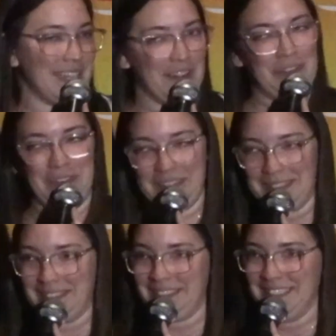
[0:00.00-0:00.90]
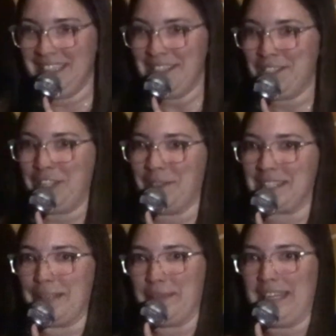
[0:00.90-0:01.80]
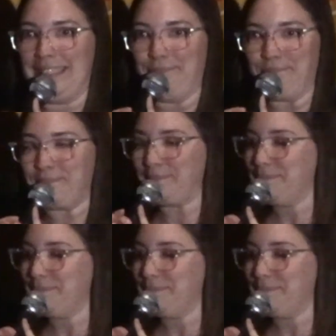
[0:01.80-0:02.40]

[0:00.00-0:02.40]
so she was limited.